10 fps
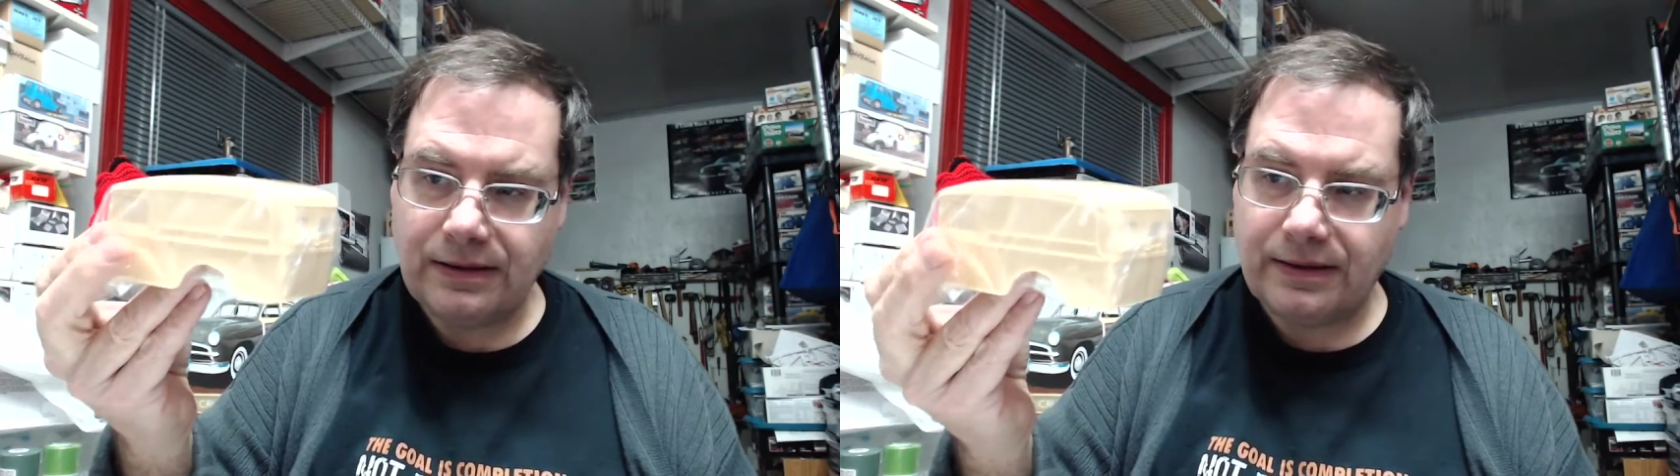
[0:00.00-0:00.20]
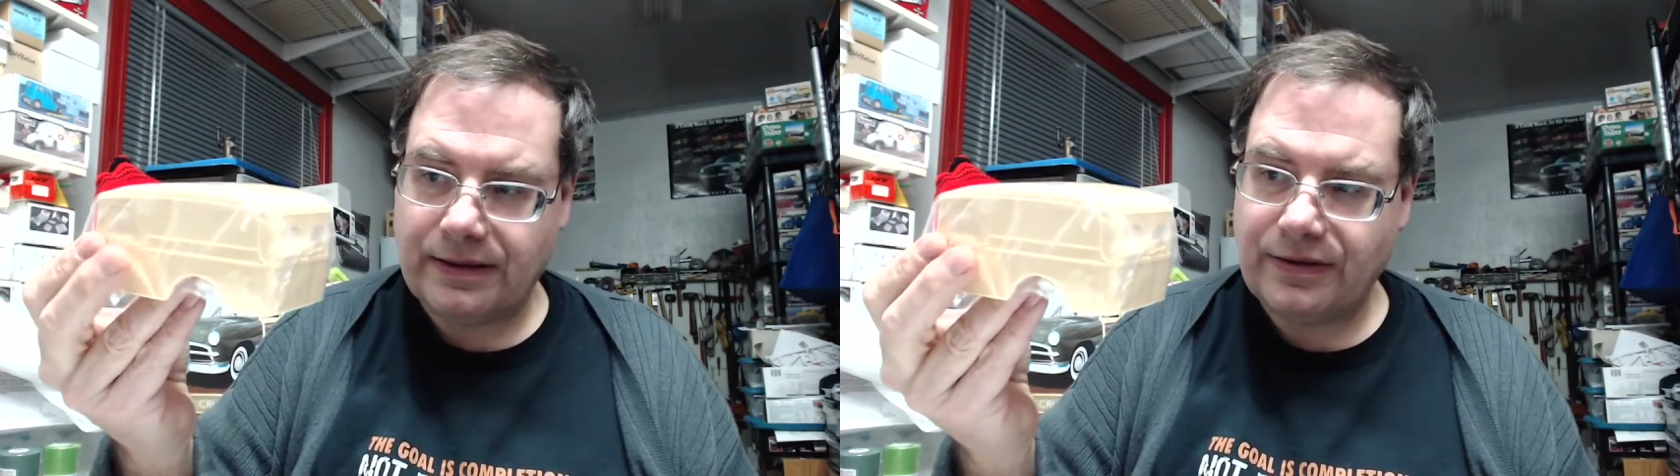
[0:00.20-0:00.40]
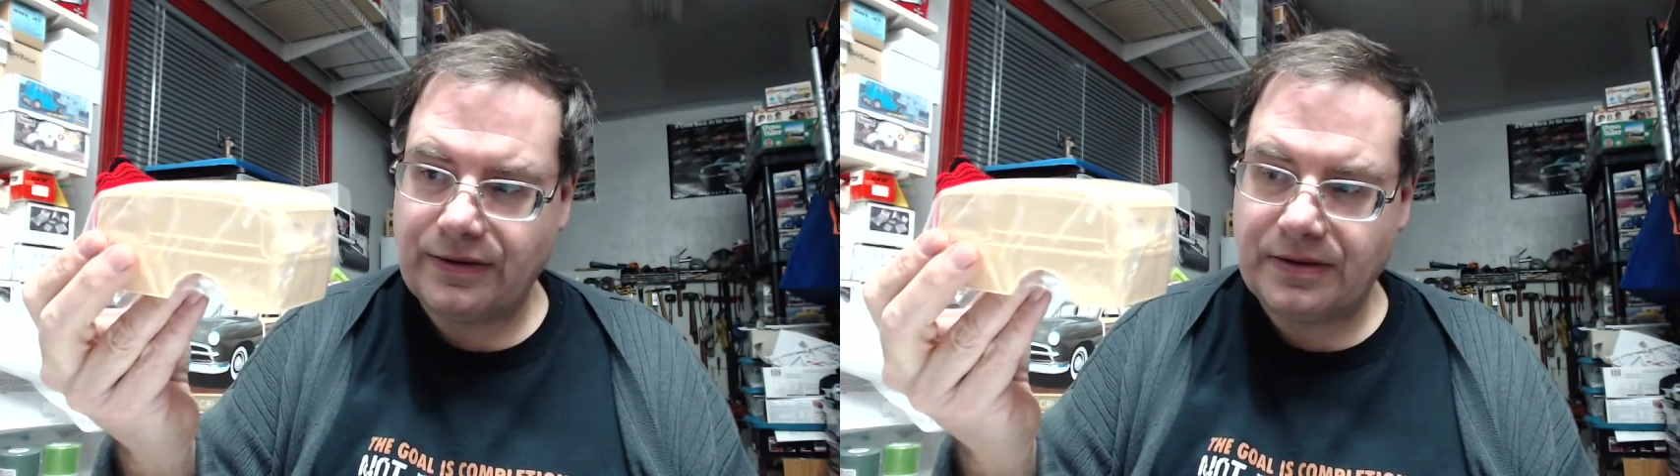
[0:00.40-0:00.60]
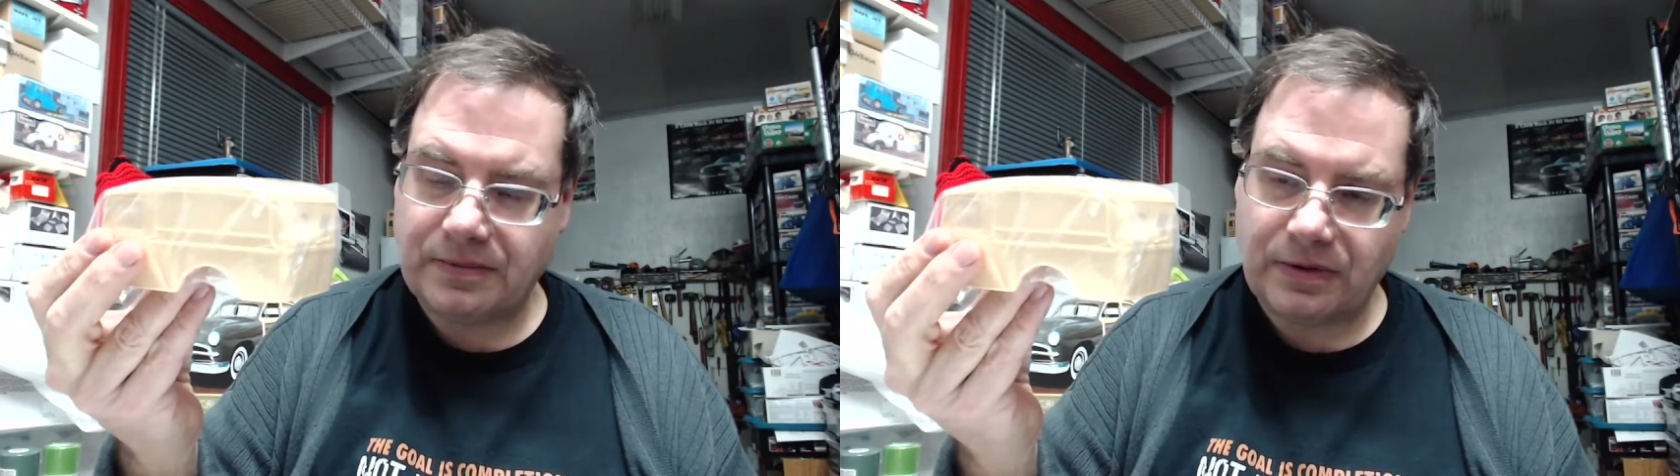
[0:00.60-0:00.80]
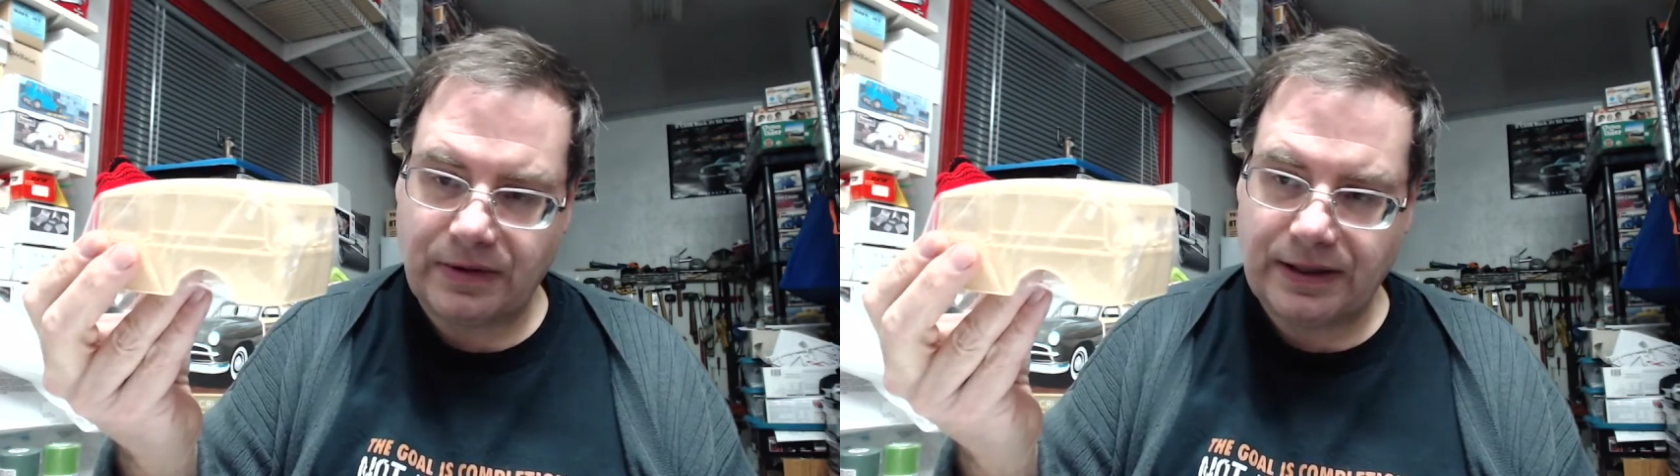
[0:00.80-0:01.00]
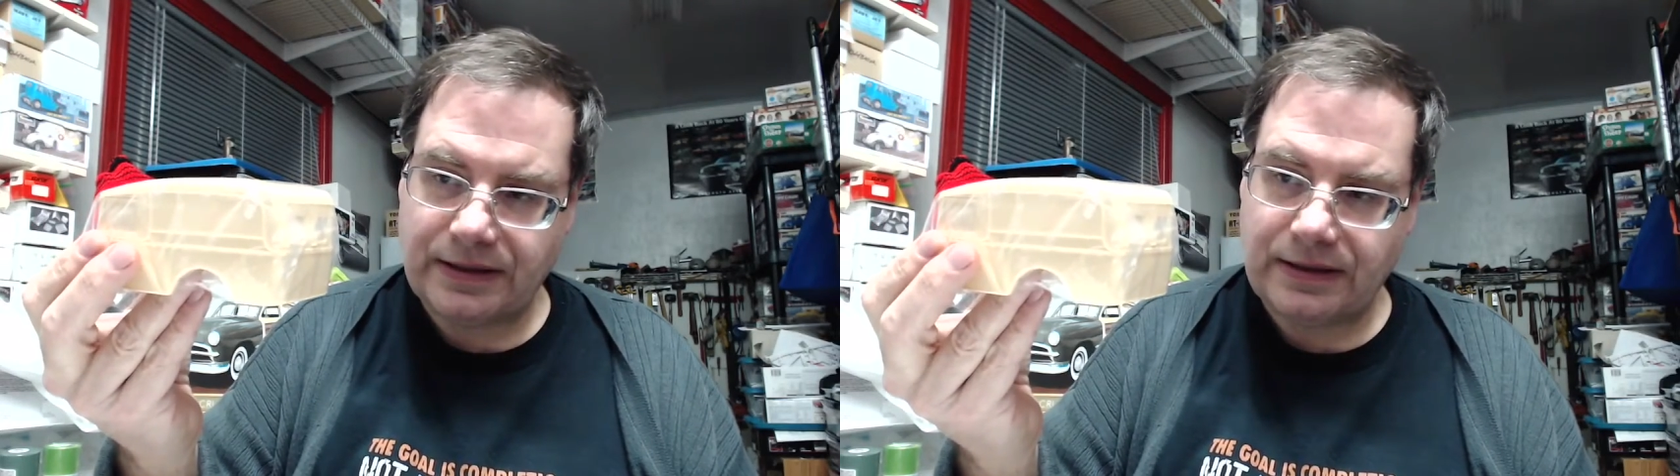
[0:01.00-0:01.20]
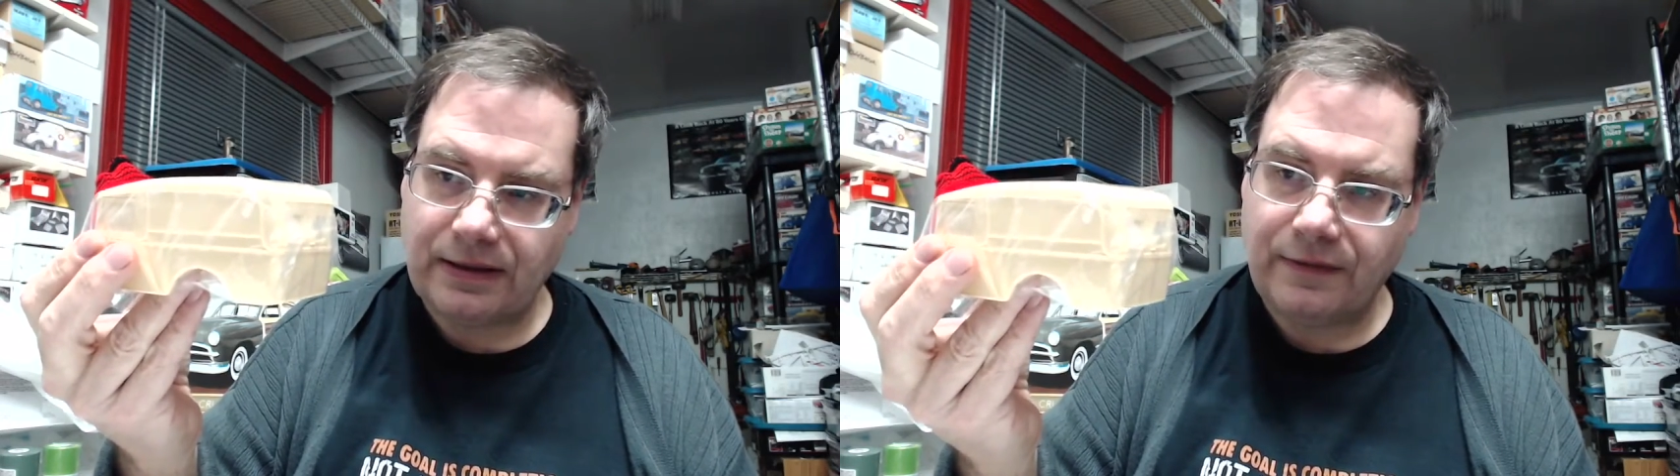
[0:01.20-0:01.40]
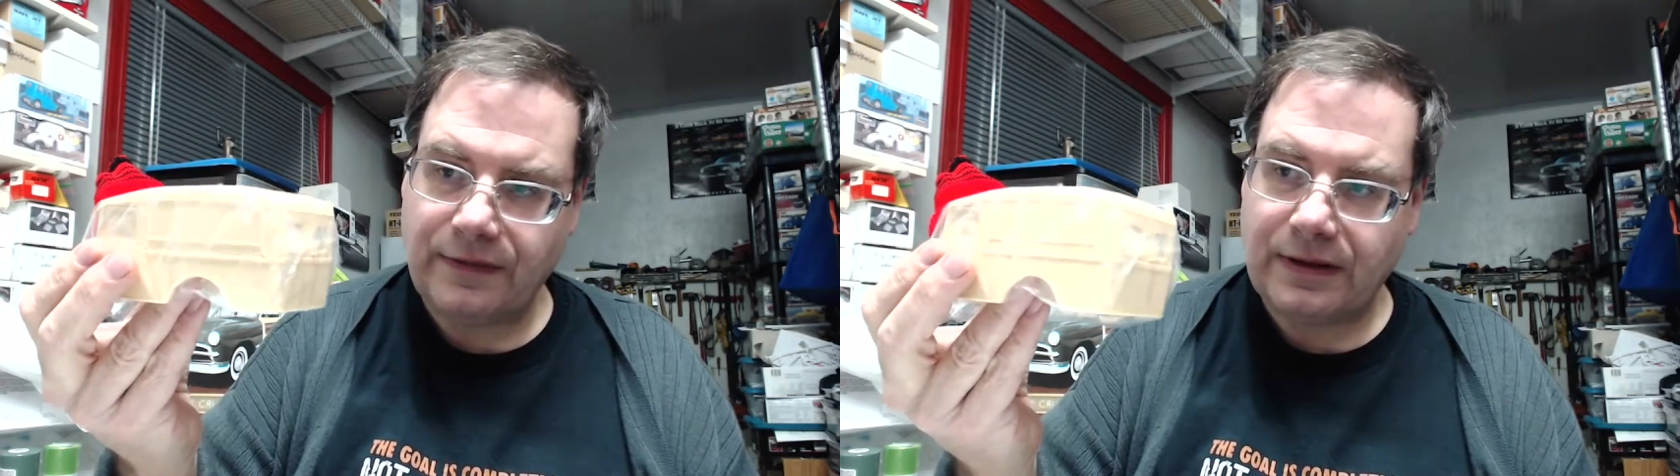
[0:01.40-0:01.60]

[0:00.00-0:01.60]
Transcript: They do some great stuff,